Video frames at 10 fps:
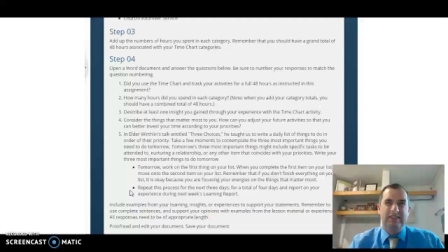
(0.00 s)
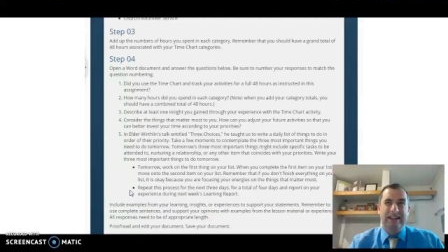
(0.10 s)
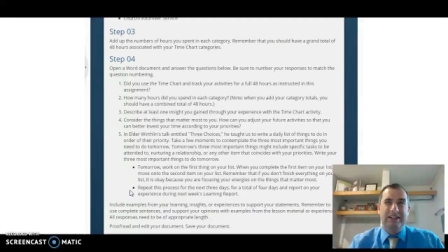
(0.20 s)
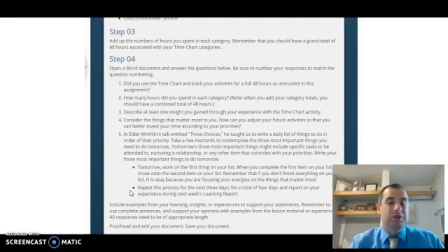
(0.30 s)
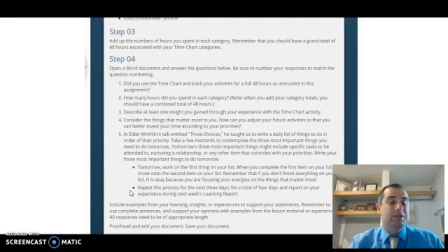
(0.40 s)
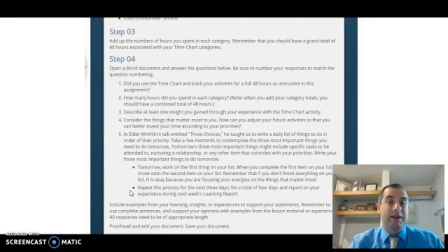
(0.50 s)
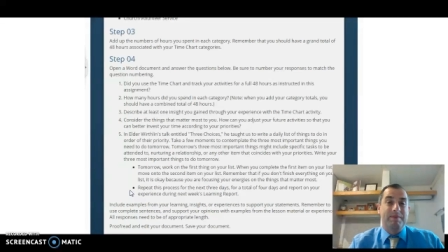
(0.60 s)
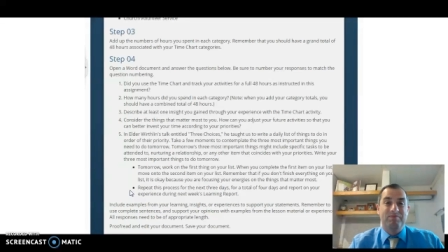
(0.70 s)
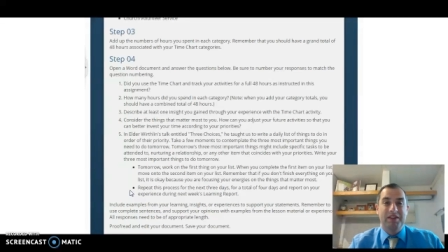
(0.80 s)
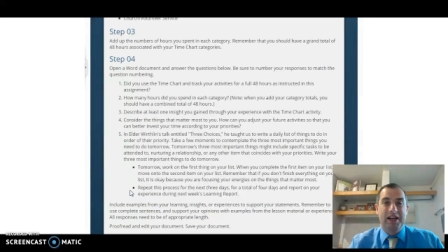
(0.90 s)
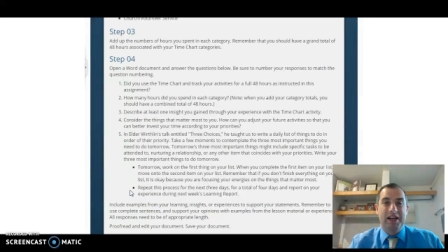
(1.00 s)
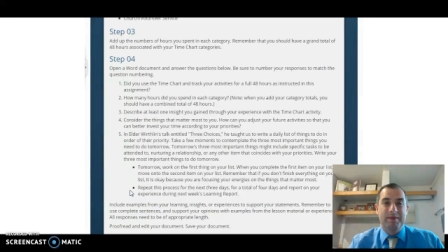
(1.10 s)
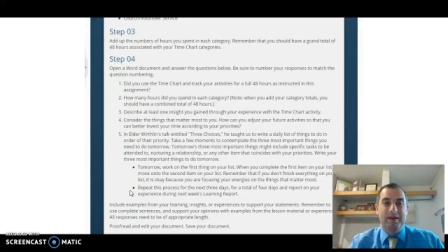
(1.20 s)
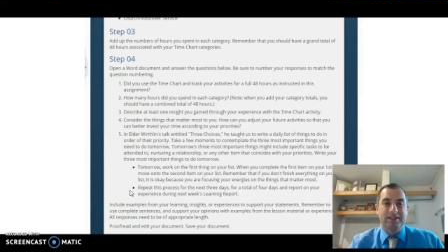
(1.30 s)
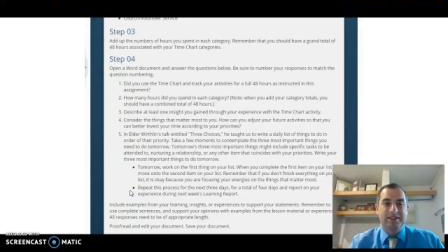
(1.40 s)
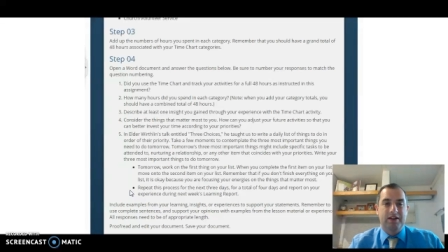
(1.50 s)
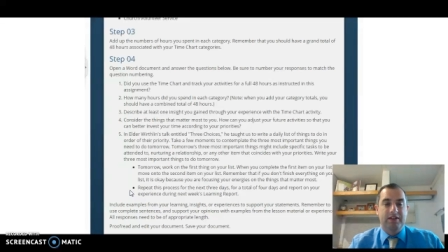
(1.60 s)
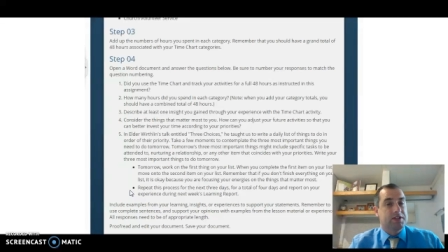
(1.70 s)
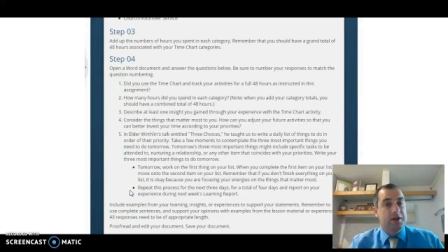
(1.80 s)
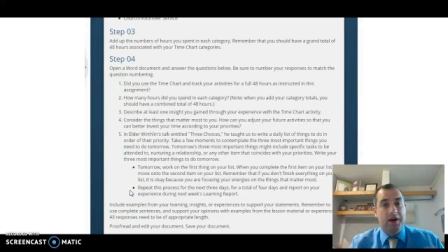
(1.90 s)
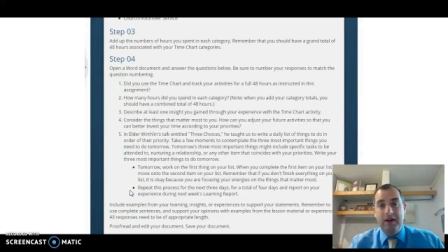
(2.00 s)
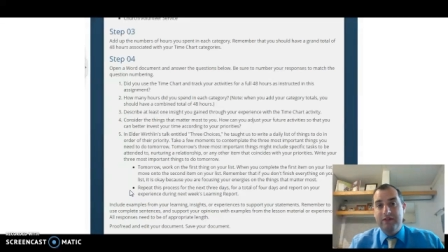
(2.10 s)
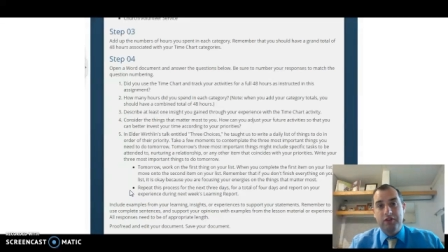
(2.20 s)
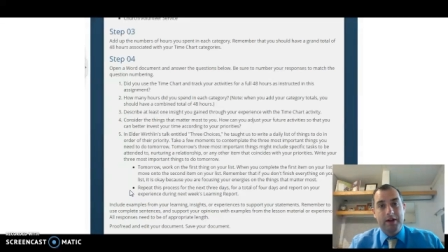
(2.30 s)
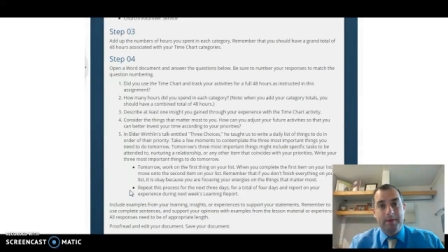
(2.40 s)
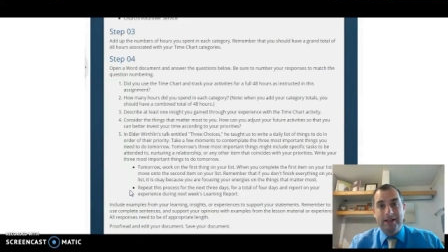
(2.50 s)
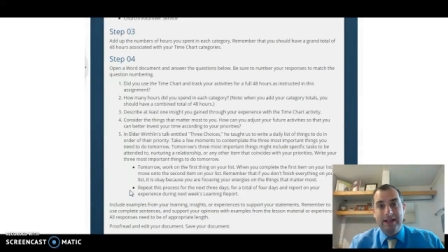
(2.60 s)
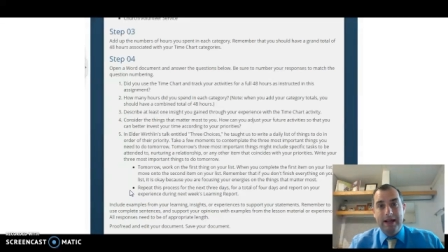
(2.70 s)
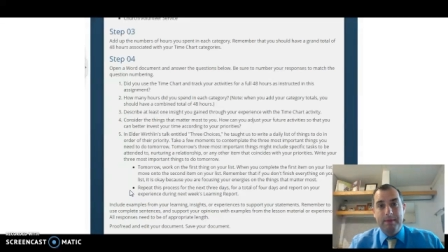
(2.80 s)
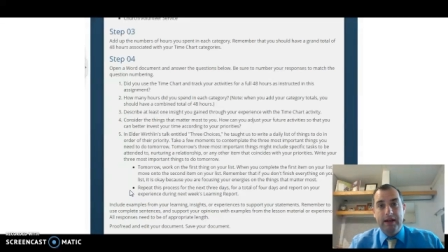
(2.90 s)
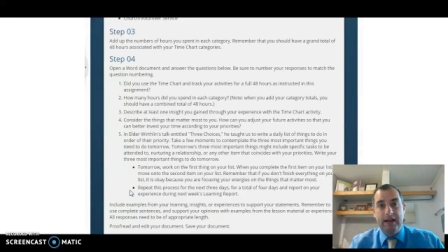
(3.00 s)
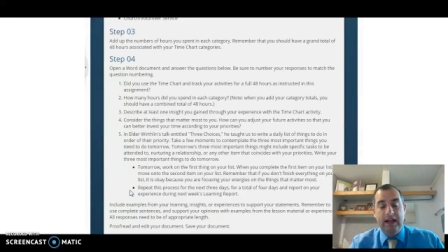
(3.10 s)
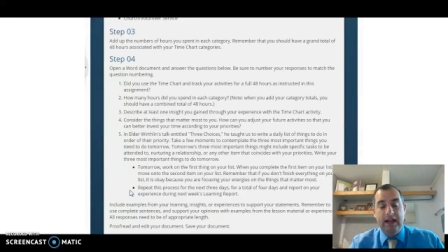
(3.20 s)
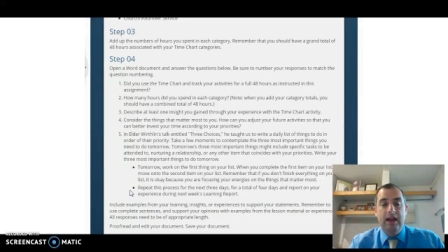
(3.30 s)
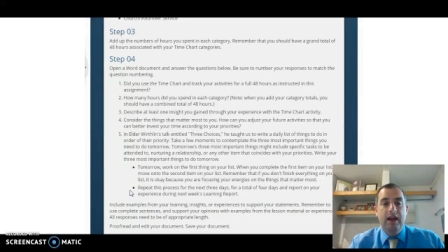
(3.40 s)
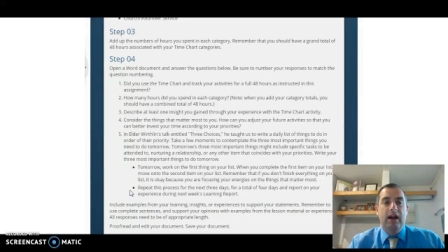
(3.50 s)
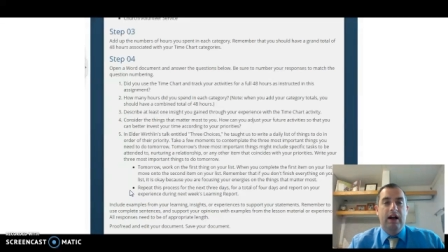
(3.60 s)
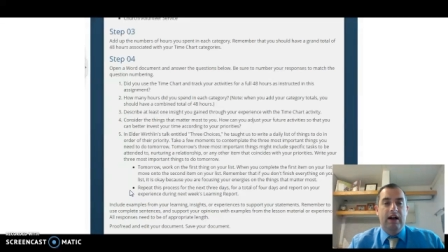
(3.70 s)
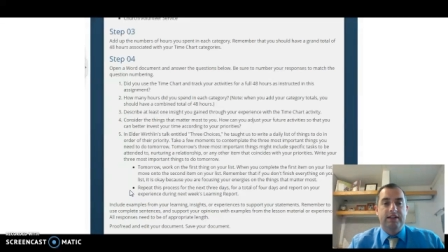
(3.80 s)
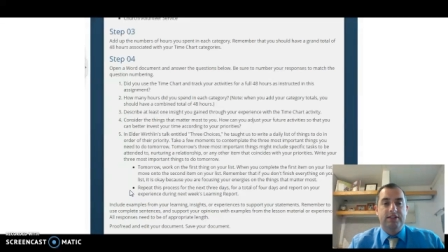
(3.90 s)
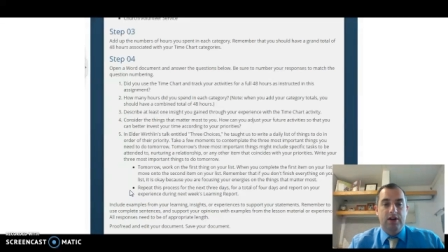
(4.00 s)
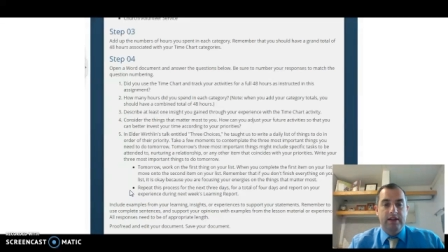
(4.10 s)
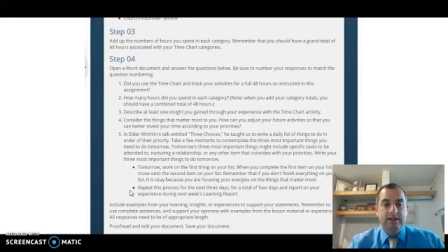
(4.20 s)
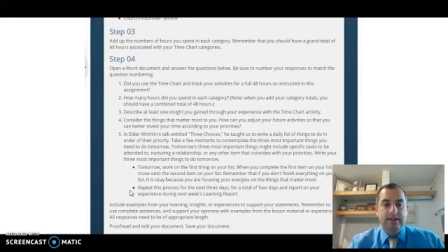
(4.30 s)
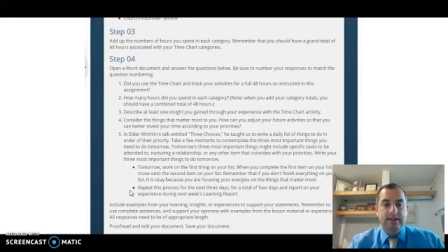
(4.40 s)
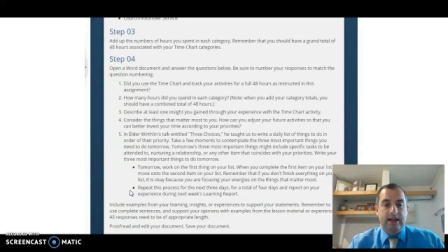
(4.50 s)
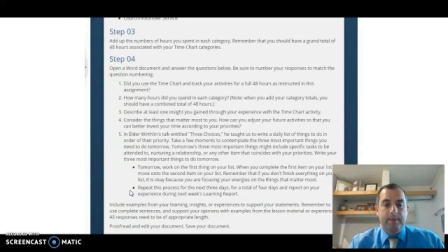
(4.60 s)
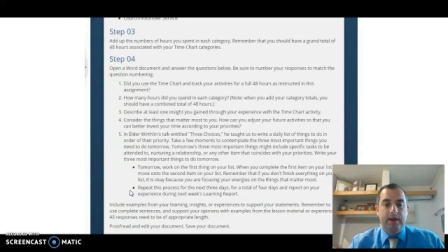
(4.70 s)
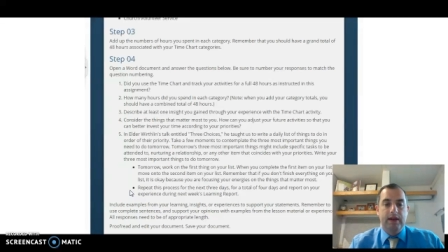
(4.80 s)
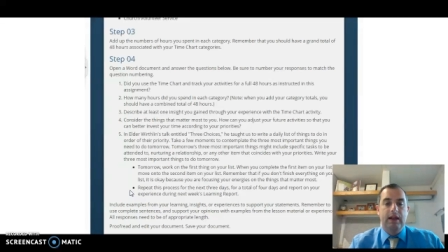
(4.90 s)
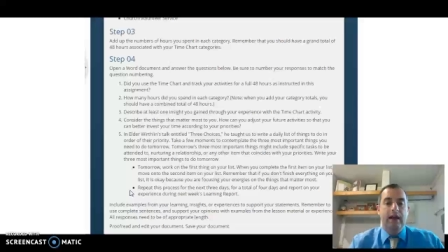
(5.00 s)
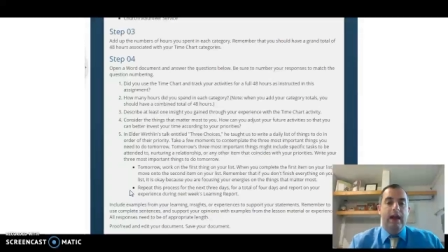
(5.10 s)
Tuesday. You got to be able to start this. So I'd even recommend today, Monday, starting this assignment.